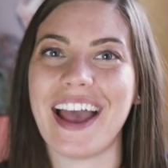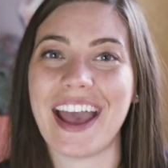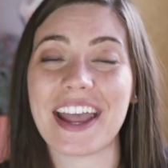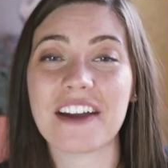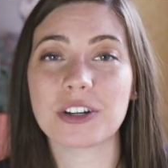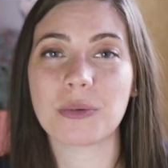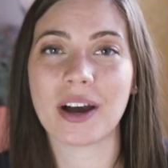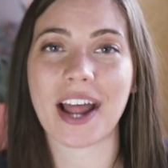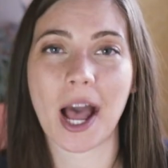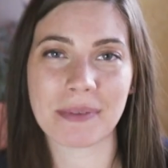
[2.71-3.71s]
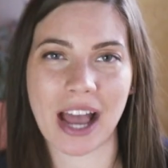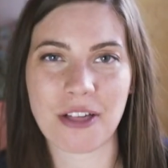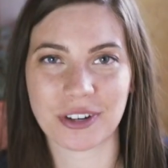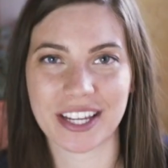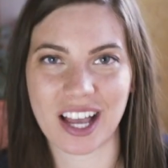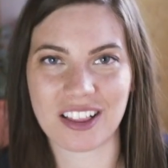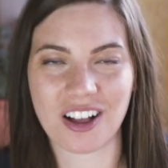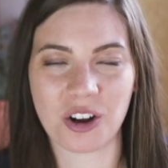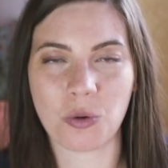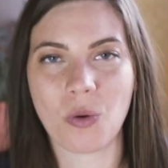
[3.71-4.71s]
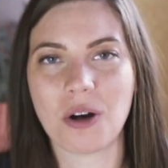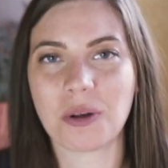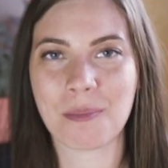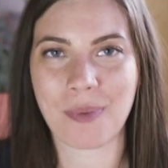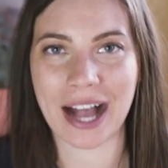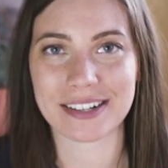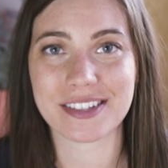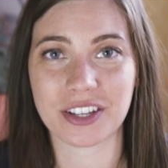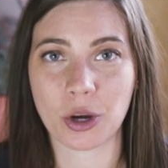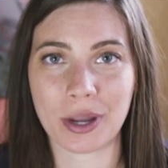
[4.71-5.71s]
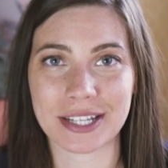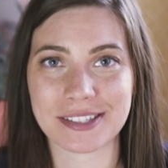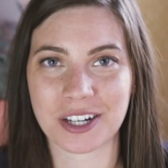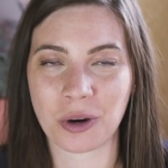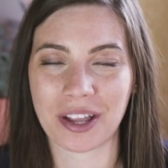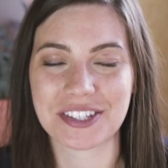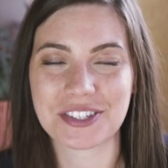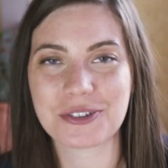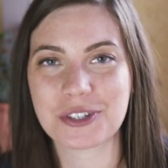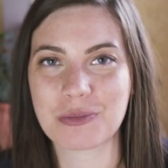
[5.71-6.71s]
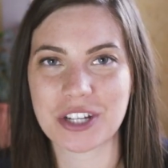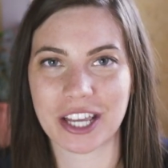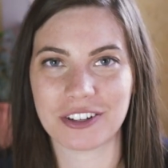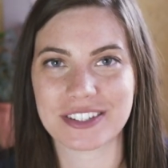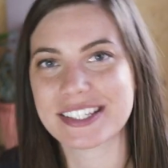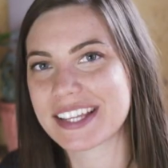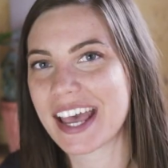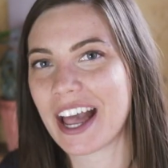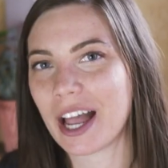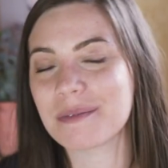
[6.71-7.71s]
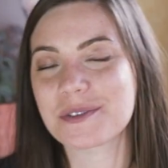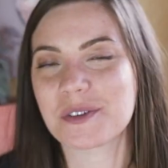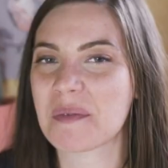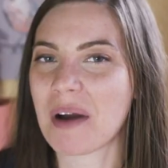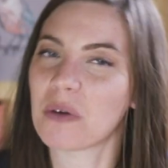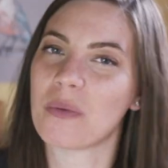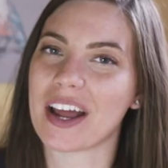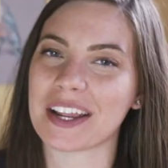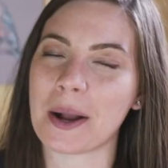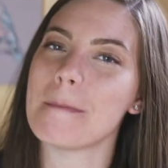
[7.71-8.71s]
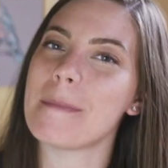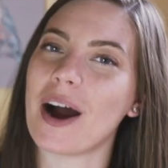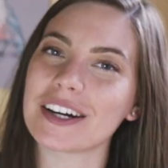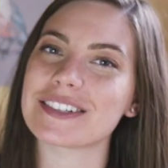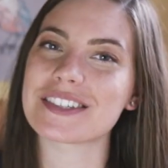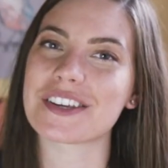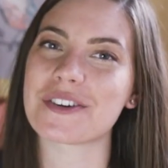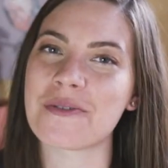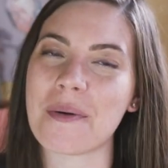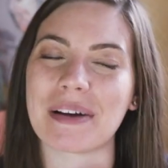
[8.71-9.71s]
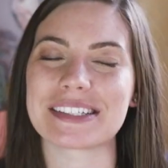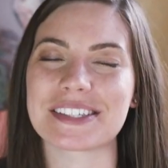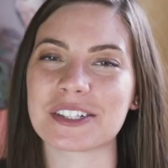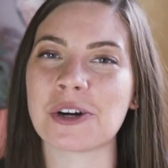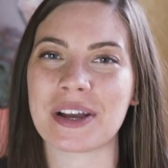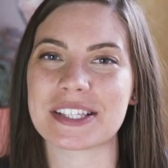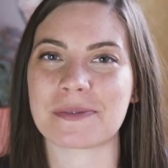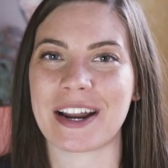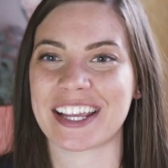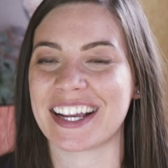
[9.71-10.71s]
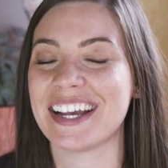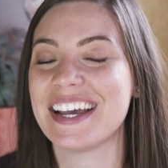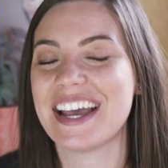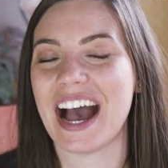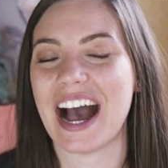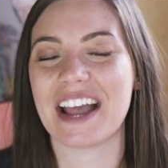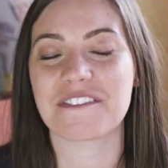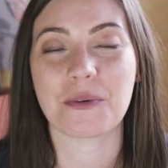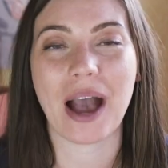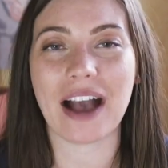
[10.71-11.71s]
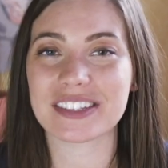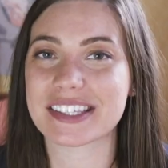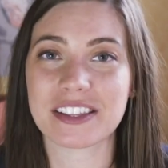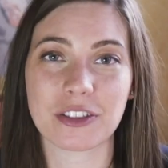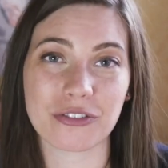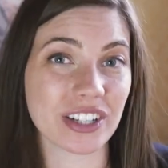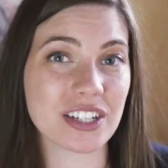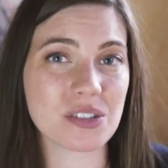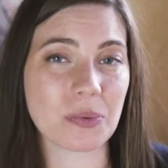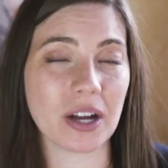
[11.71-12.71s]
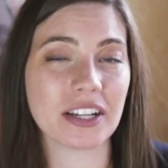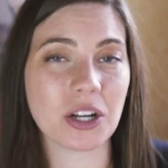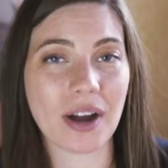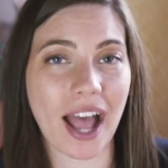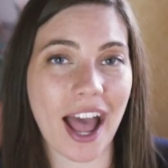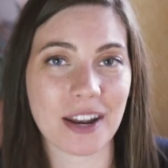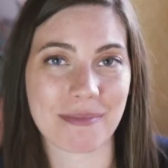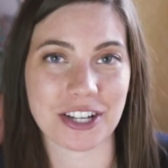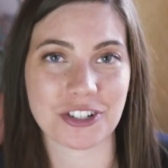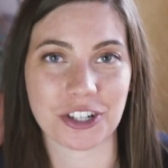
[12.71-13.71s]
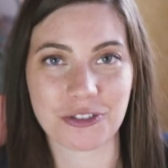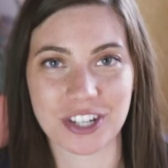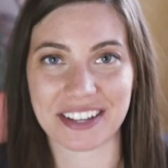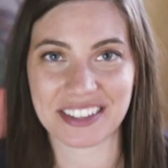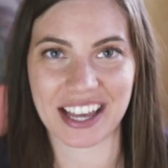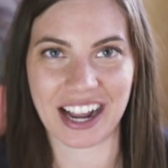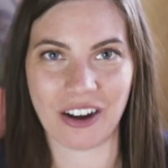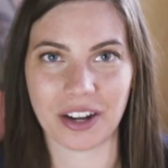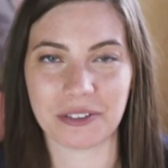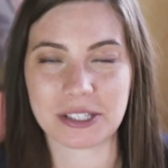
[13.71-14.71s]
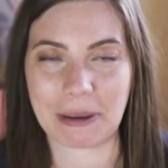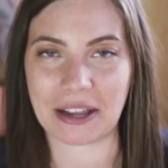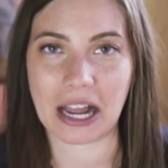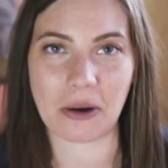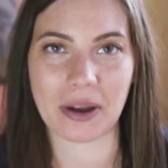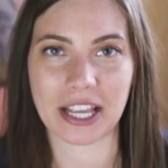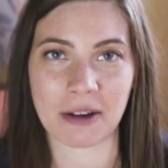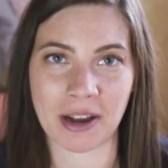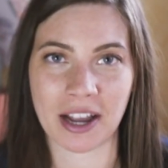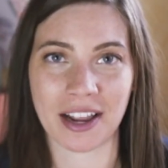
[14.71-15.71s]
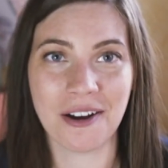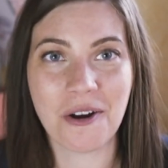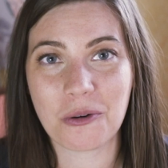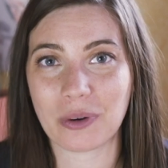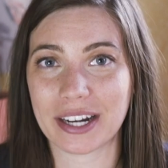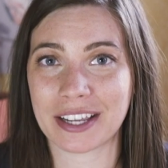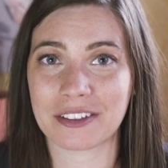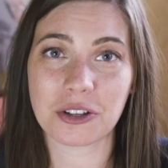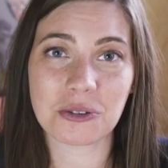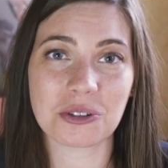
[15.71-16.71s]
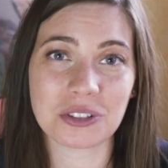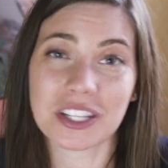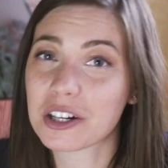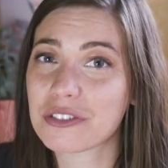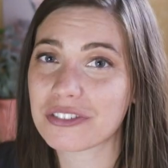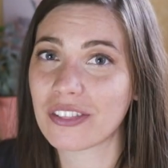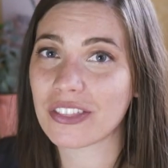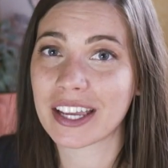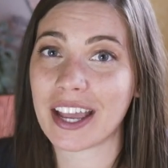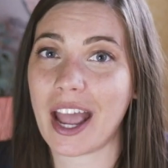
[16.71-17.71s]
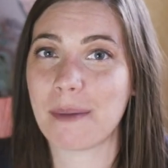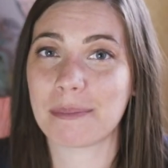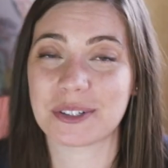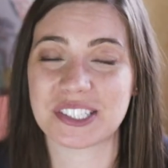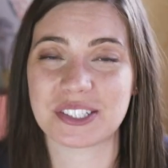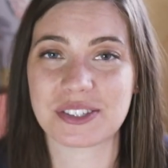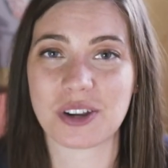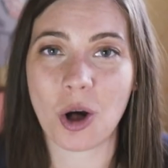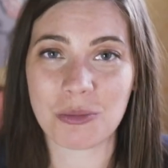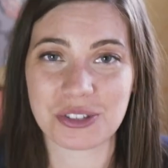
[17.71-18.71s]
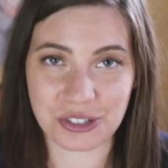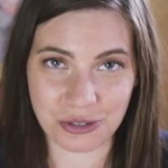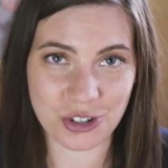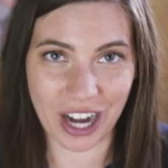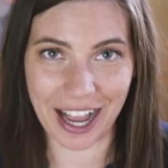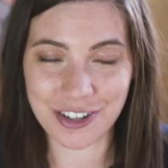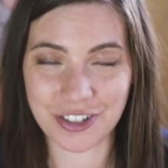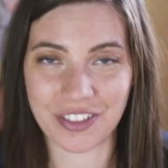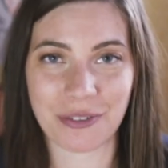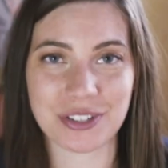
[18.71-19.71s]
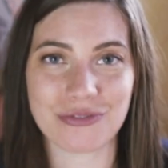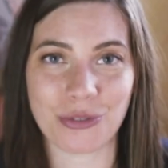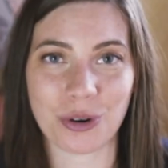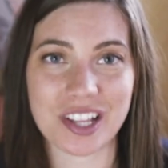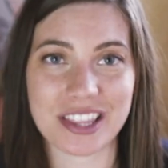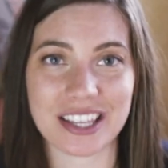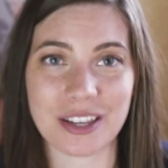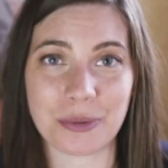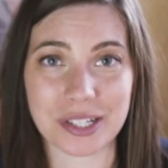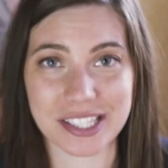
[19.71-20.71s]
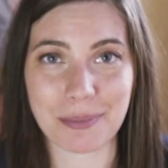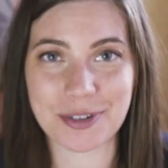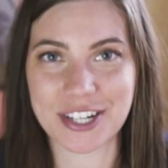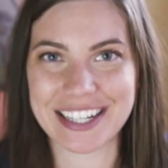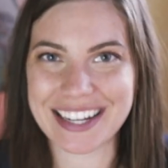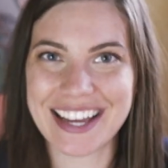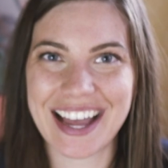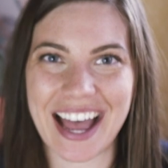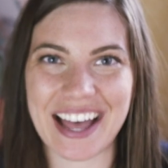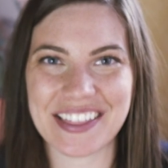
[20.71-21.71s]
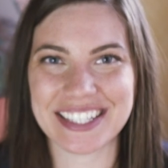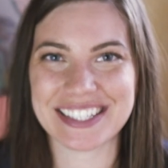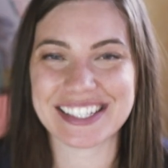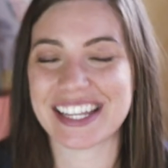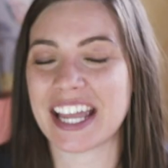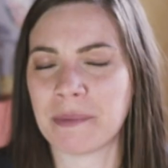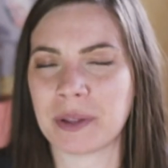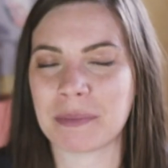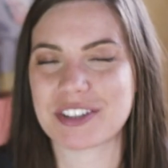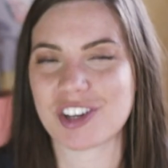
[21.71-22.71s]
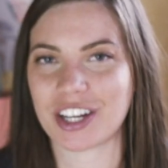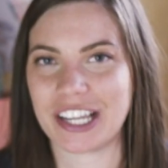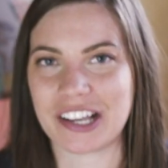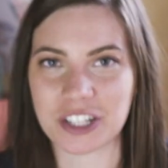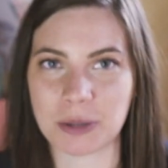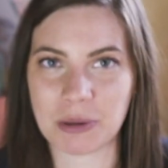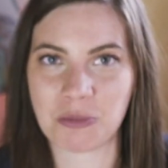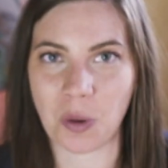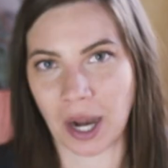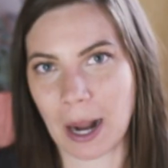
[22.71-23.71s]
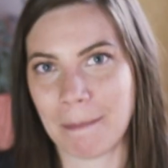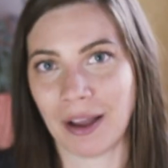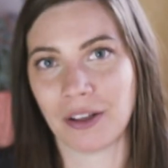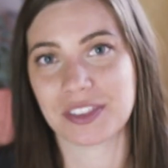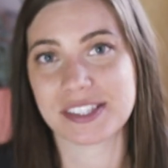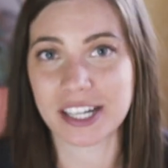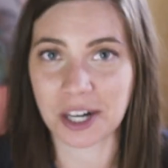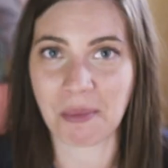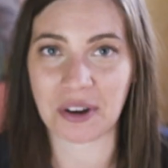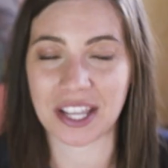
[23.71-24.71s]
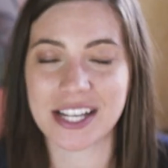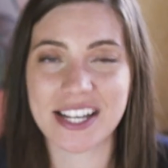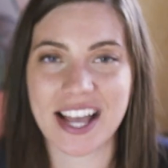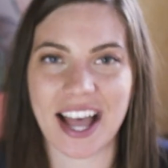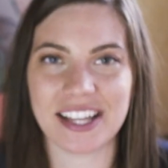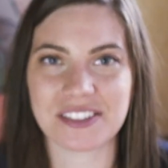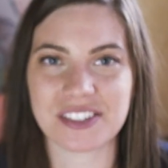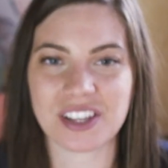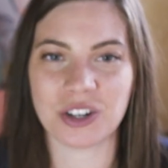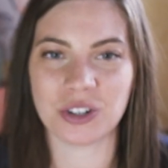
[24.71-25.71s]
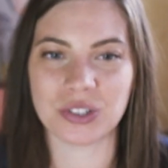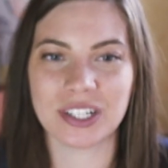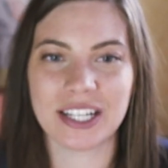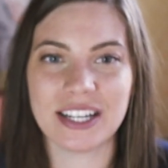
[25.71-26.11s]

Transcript: Hey everyone, I'm Katherine Kellogg. Welcome back to the Going Zero Waste YouTube channel. Today I'm doing my wedding part 2, my zero waste wedding. If you haven't seen the first one, go ahead and make sure you check that out. It was about how I kept my wedding local, eco-friendly, and produced almost no trash, and that was for the reception. And then today I'm going to be talking a little bit more about the ceremony. And so,